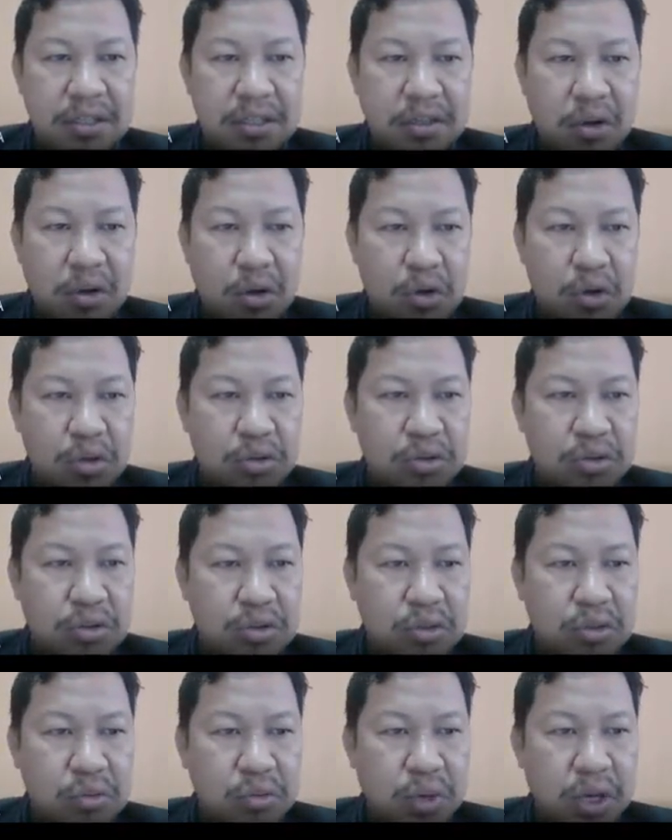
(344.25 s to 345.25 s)
course,
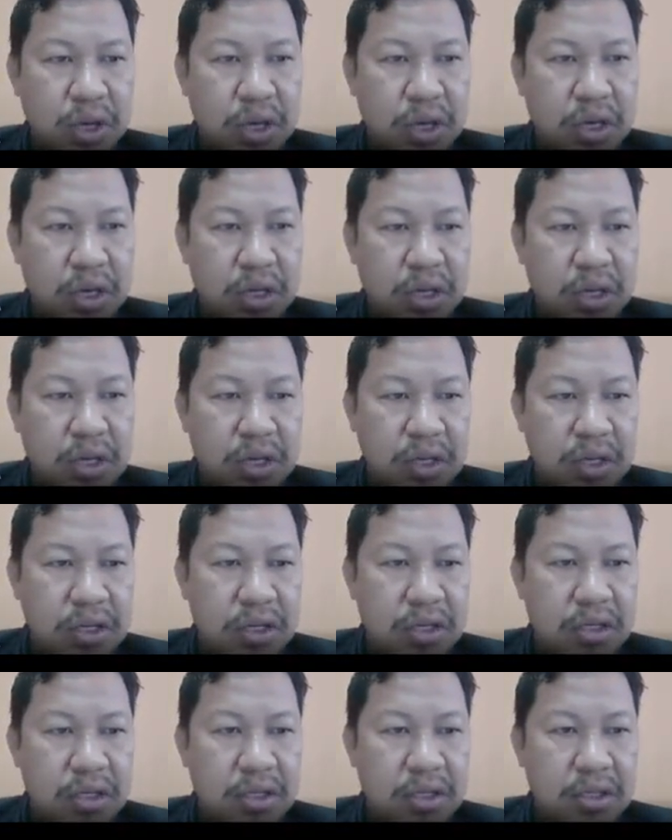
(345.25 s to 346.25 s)
where
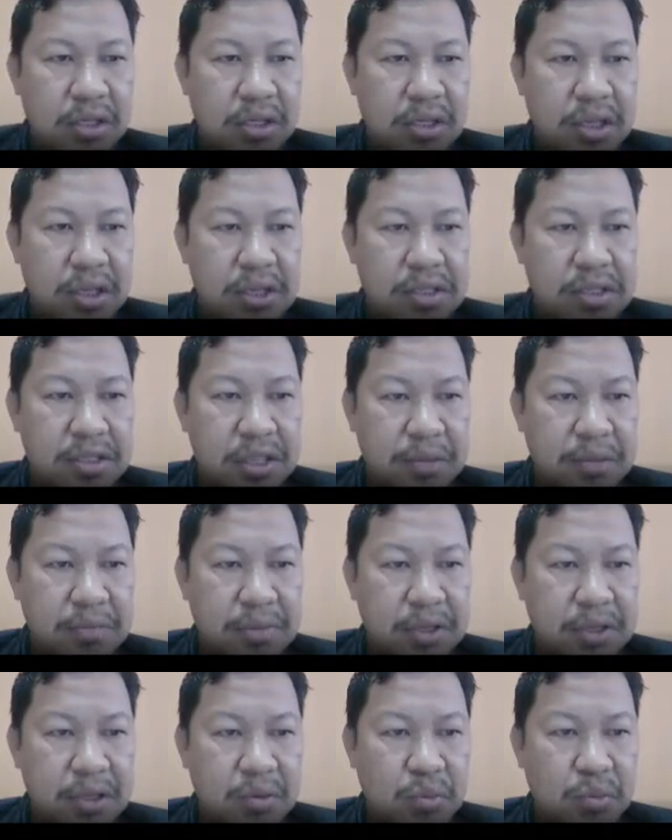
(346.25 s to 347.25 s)
this
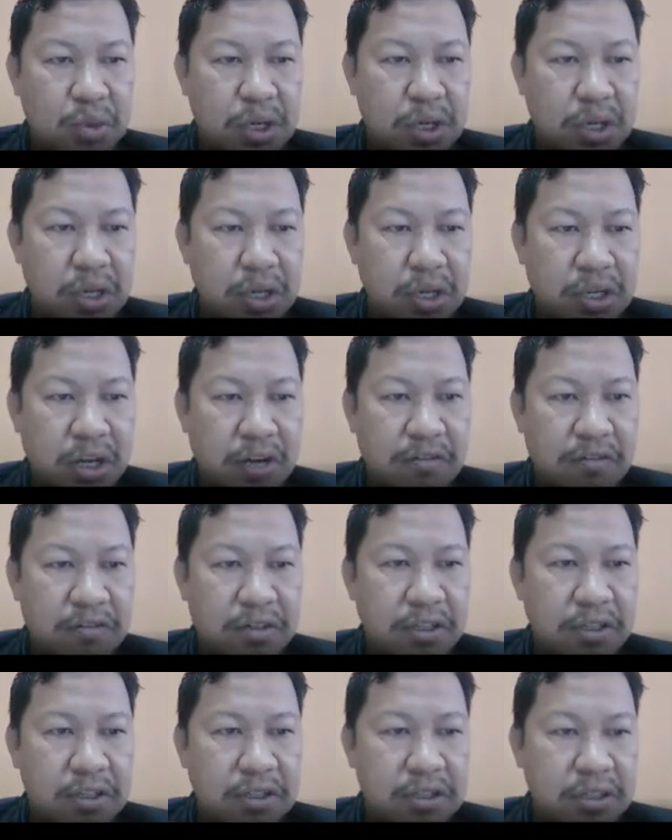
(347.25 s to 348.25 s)
chapter will
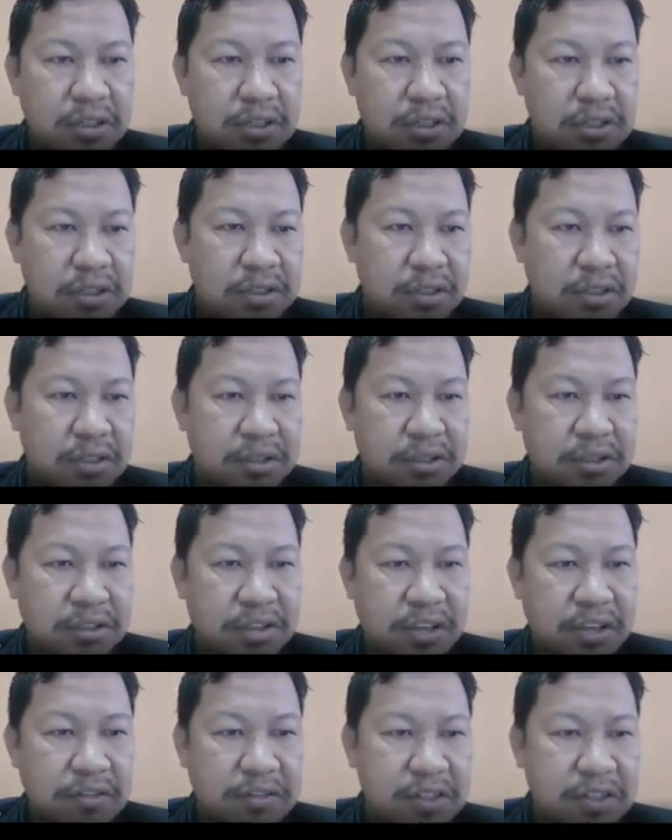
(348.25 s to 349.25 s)
cover
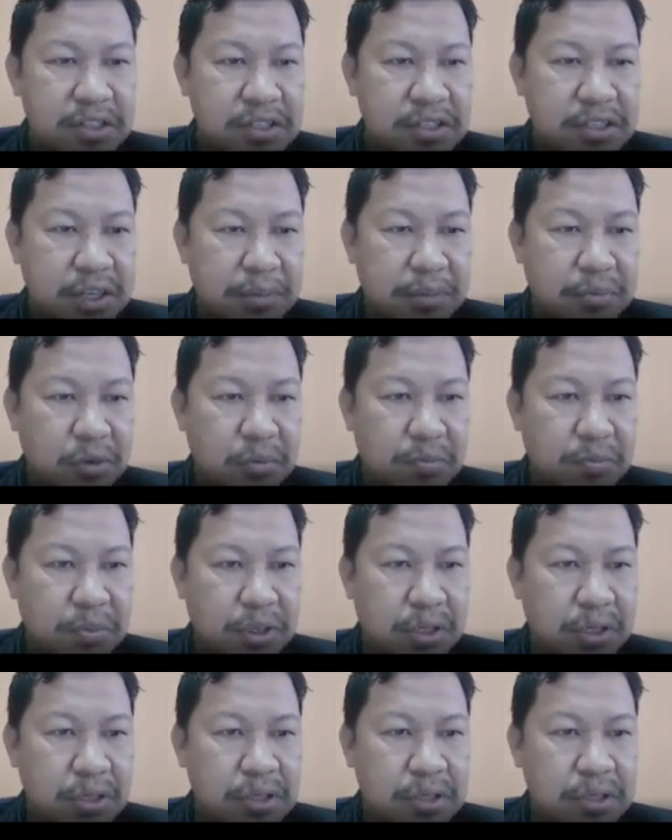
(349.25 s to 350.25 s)
7
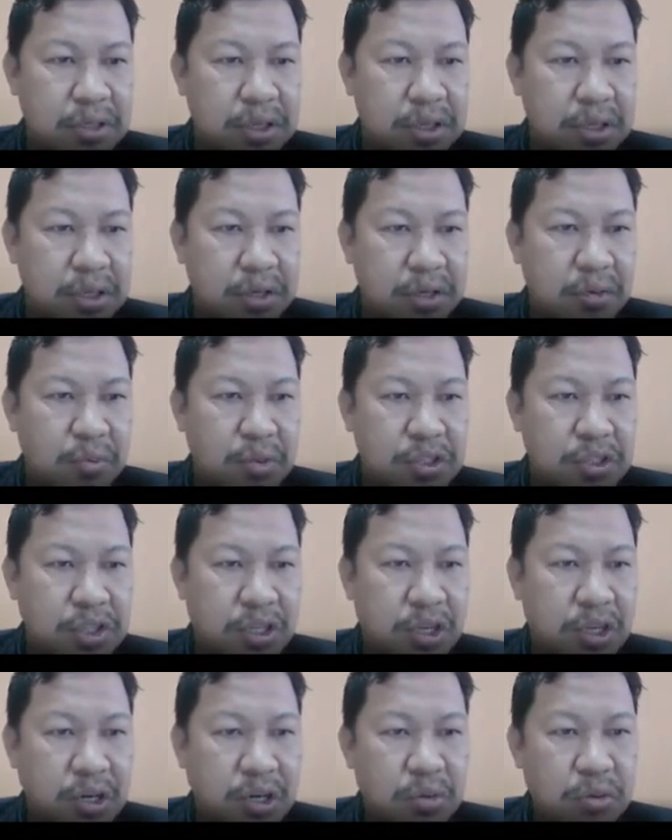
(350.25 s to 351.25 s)
subtopics, which
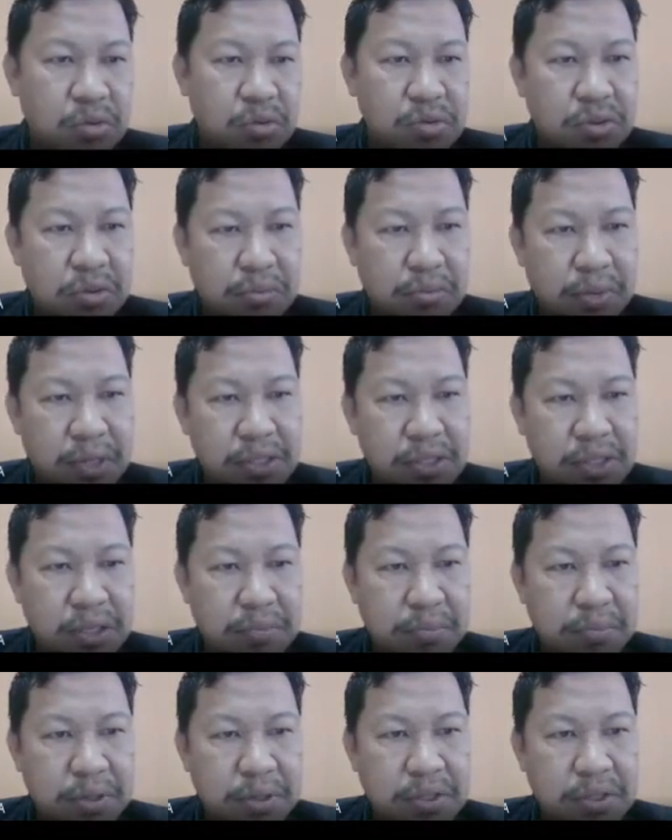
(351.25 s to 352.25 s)
includes
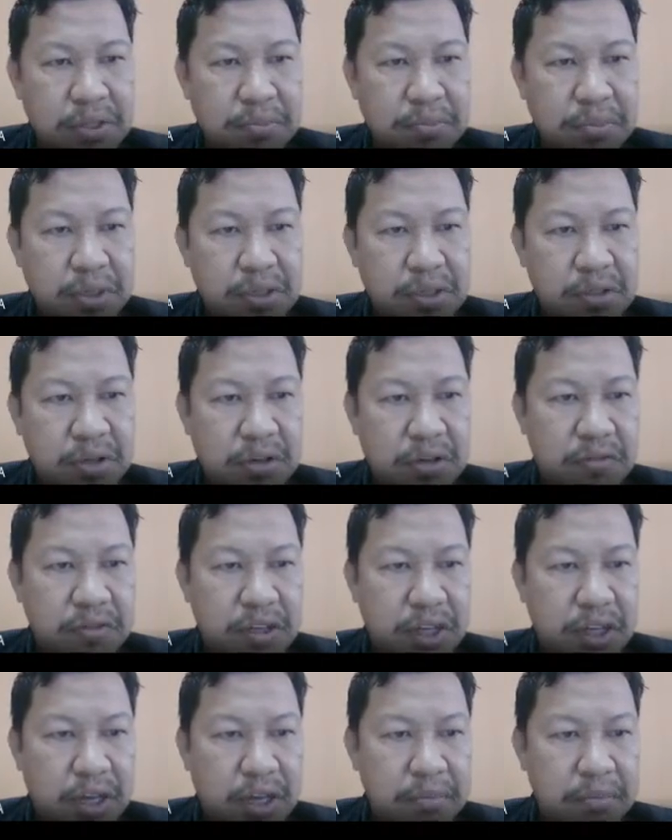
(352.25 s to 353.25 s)
basic principles of
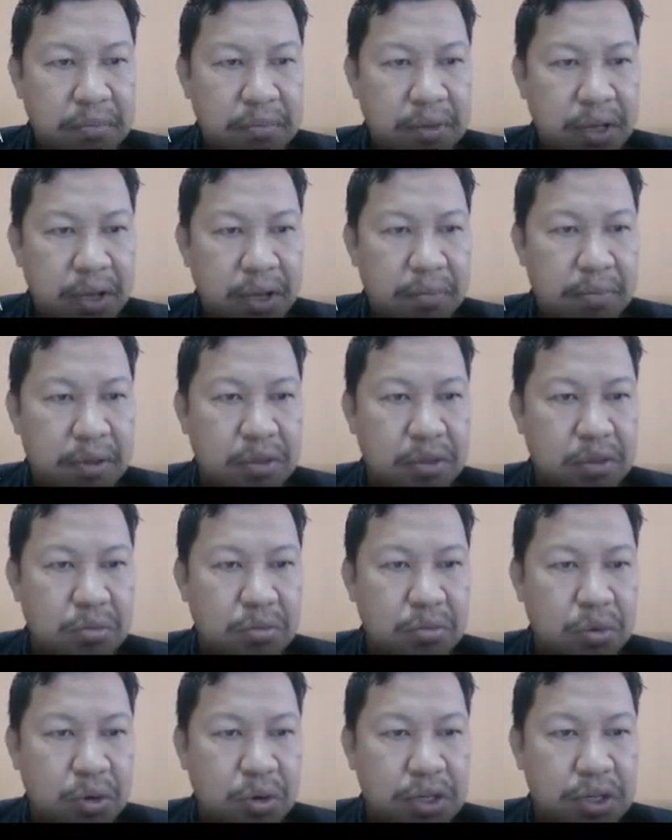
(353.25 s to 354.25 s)
AM, amplitude
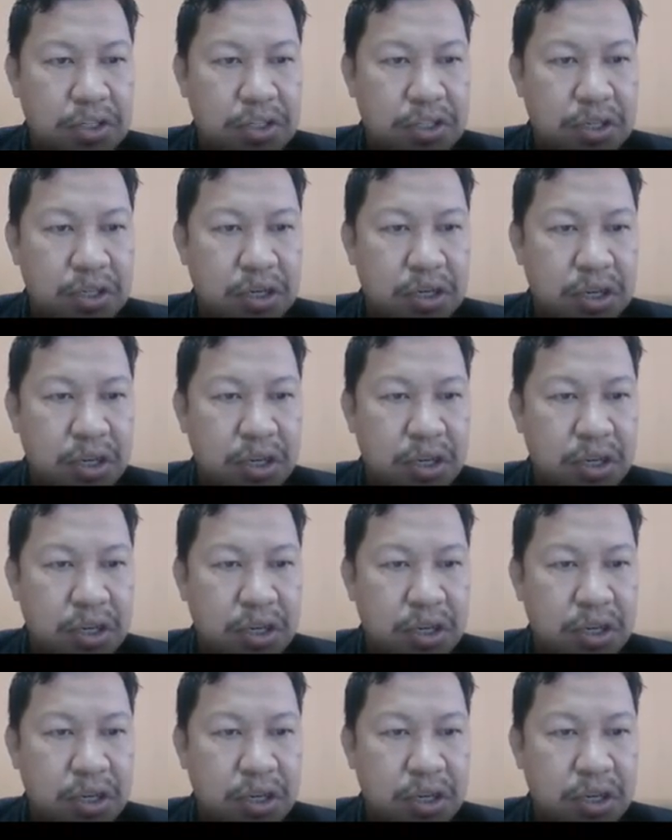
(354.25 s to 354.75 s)
modulation,